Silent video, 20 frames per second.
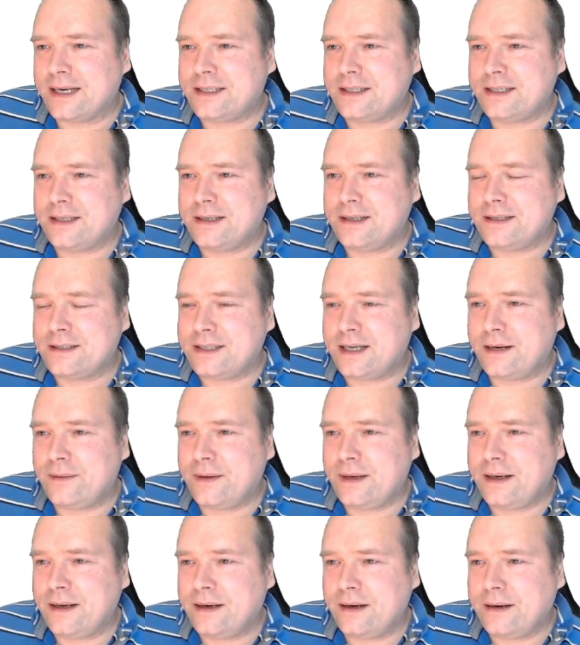
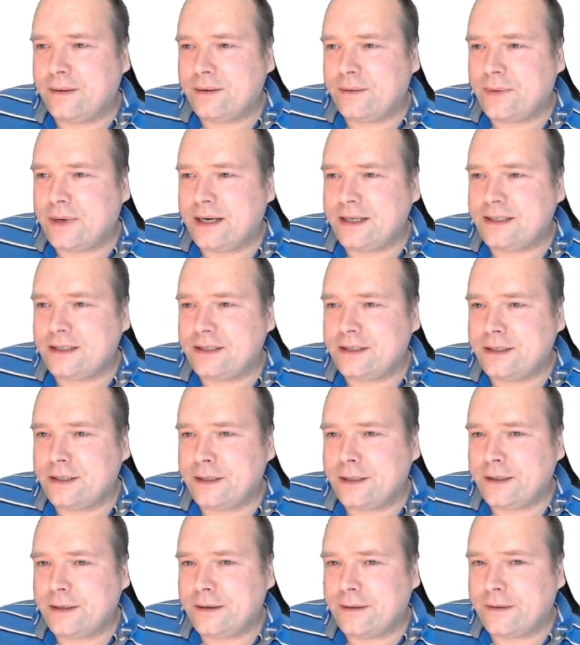salary rises.
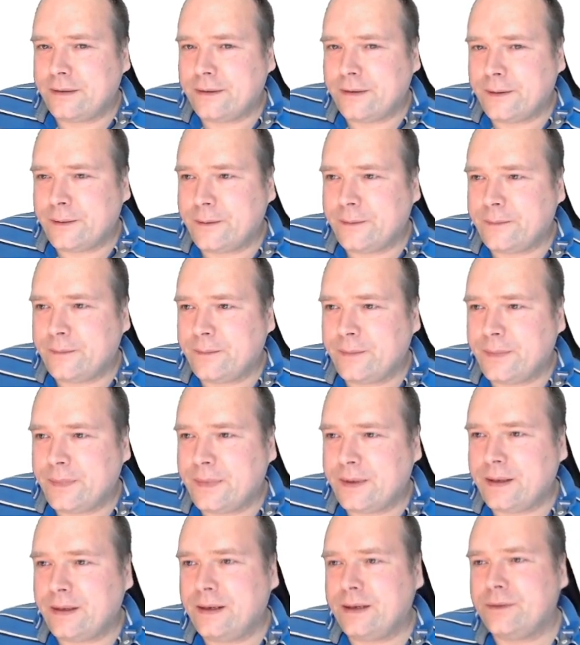
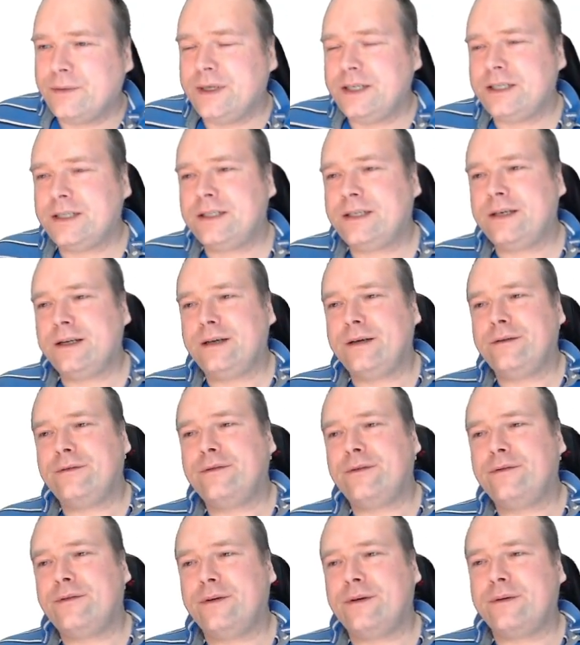The increases
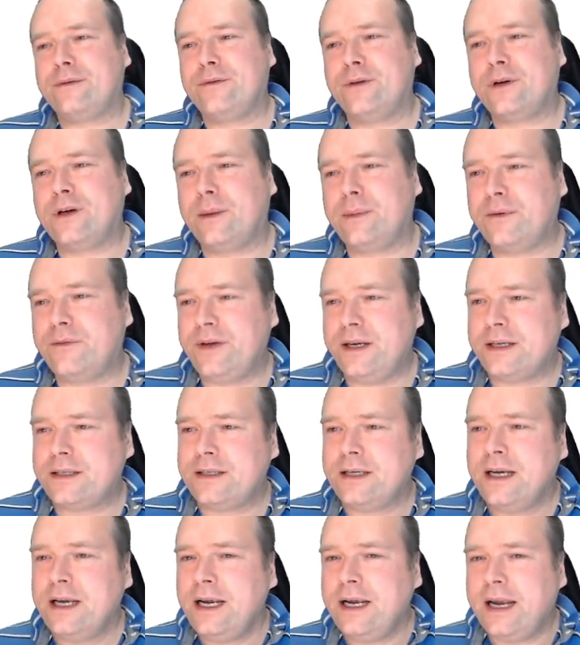for a couple of
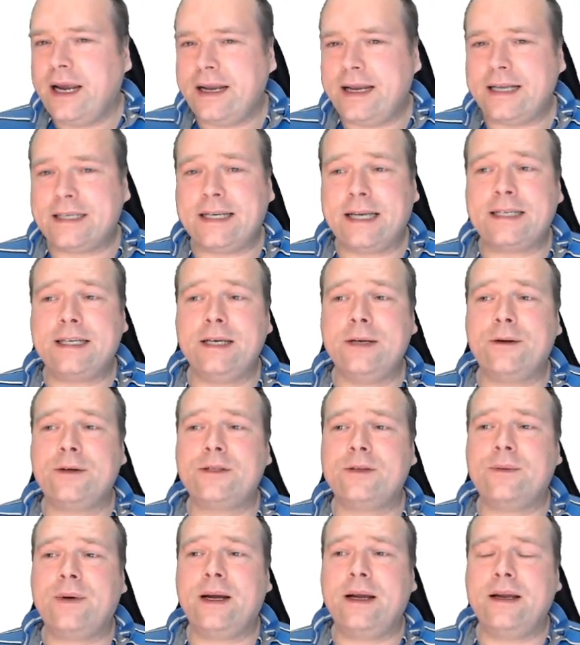years, and that's actually
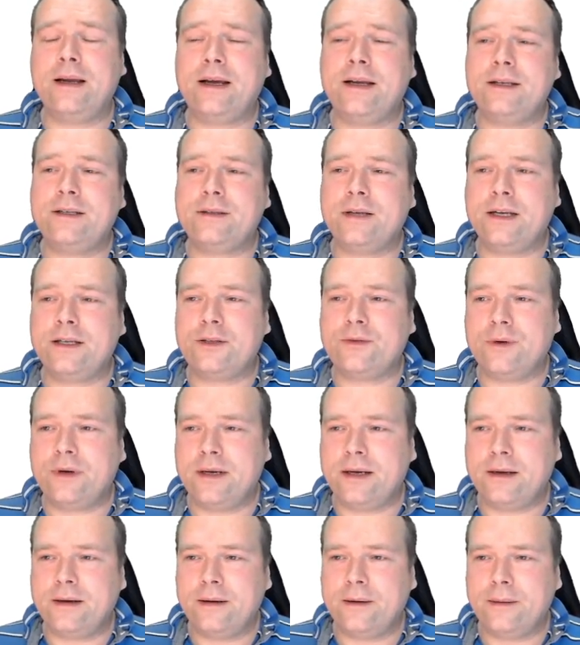also why
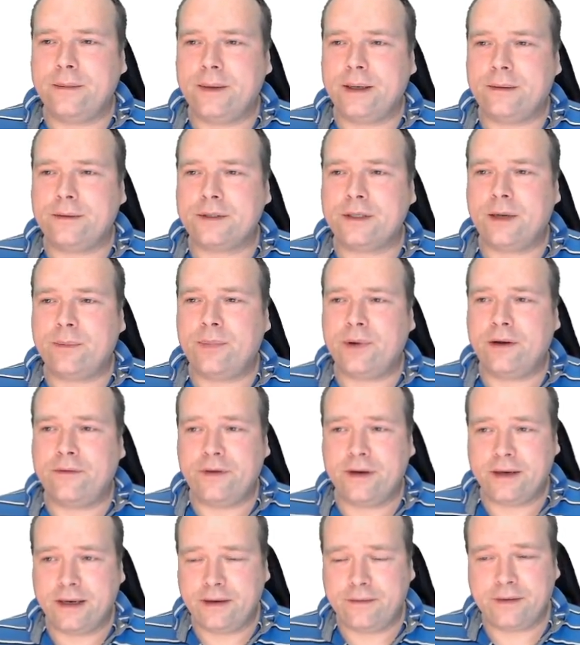I was not
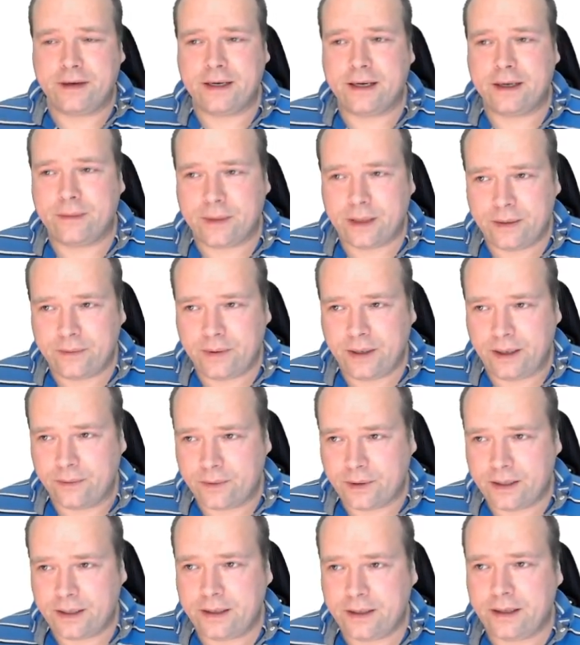bluffing anything. I really
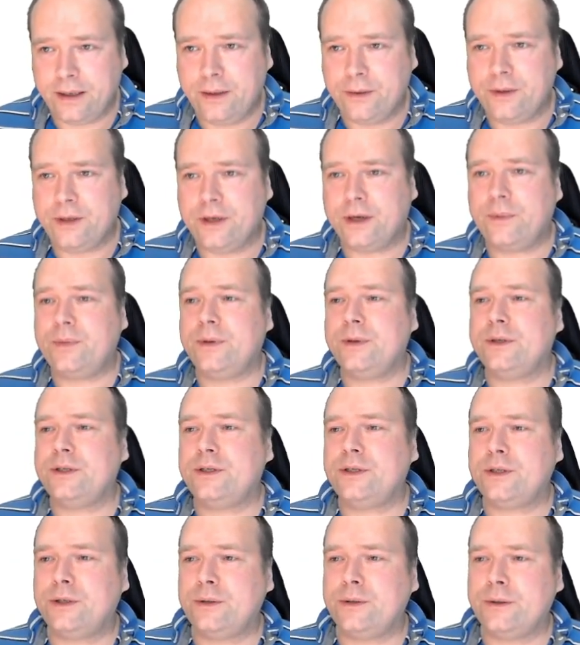wanted a new job,
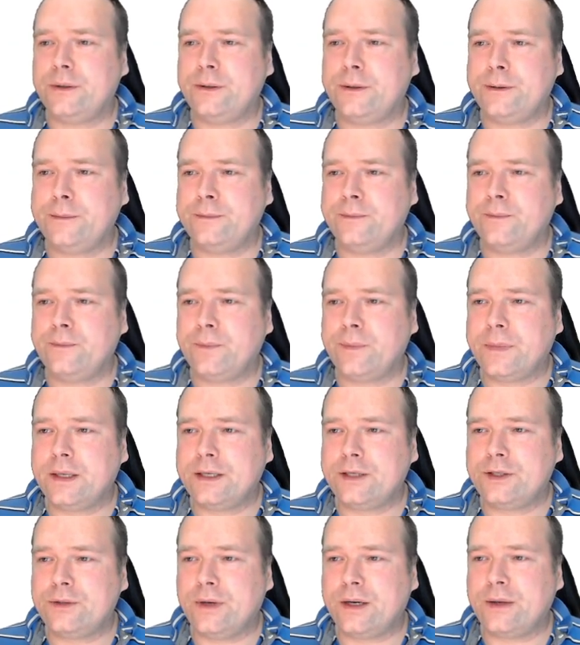
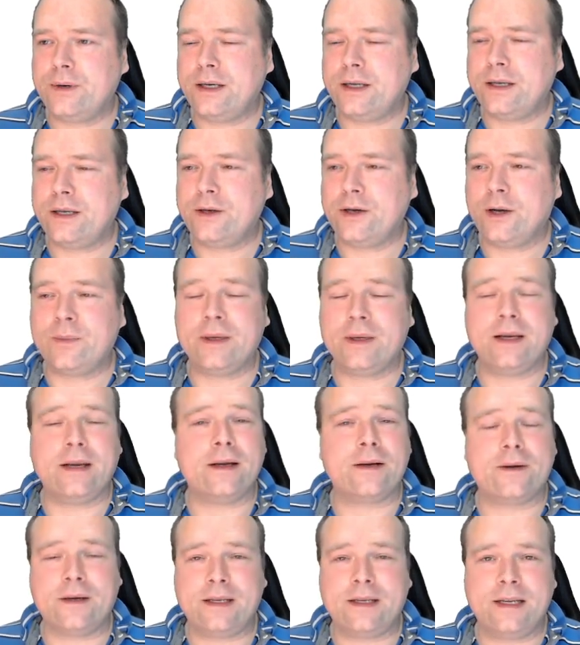so I quit the job, and then
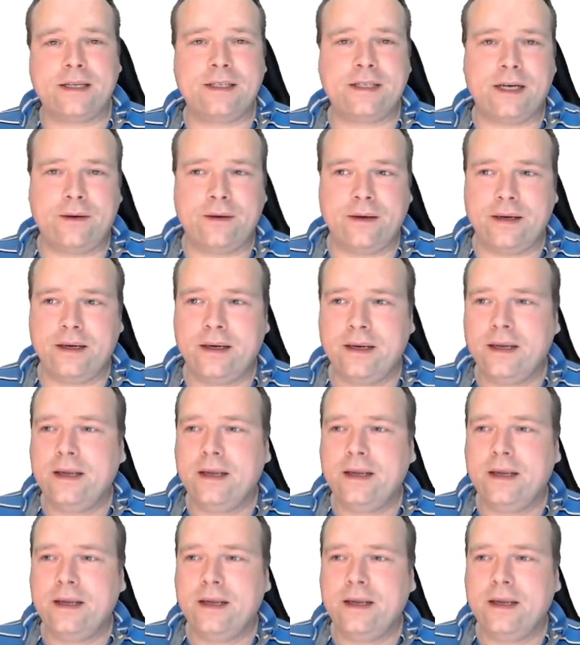I got that salary